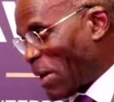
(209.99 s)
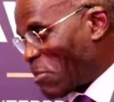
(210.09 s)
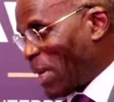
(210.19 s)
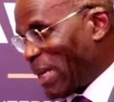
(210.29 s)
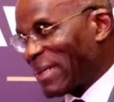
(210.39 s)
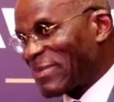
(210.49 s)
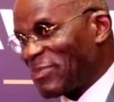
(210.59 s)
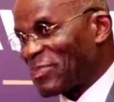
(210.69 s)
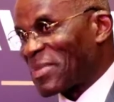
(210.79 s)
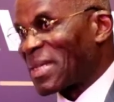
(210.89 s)
me,
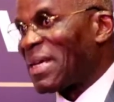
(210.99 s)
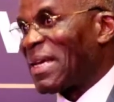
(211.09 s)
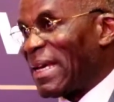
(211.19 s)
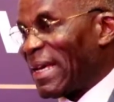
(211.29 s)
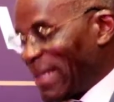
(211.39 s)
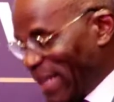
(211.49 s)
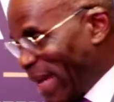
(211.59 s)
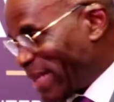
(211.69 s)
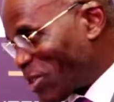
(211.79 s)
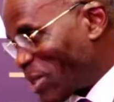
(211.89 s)

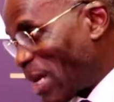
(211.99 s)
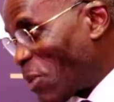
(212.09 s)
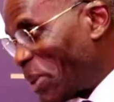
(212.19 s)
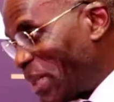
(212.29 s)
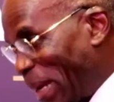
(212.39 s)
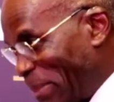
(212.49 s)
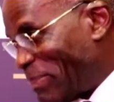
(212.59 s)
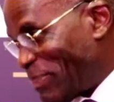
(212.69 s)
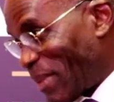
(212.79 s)
get associated with them,